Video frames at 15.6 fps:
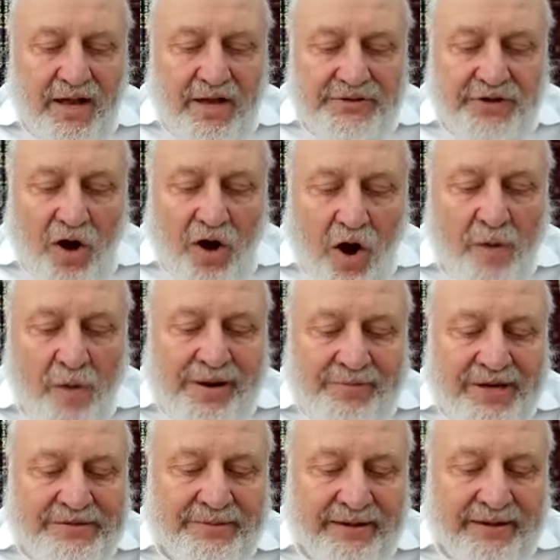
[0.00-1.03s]
So
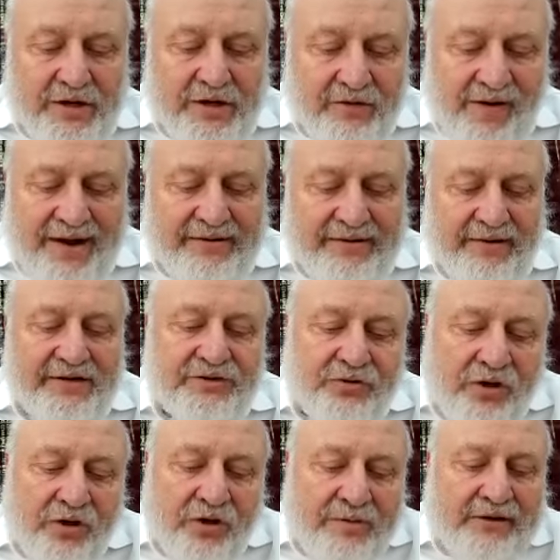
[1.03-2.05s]
Omra you're right
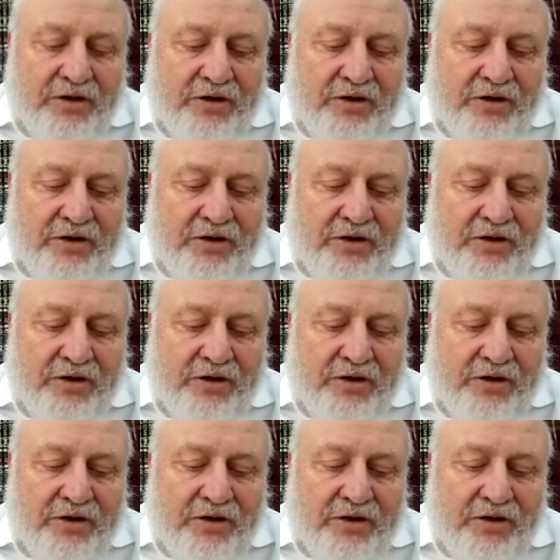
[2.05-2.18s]
talking about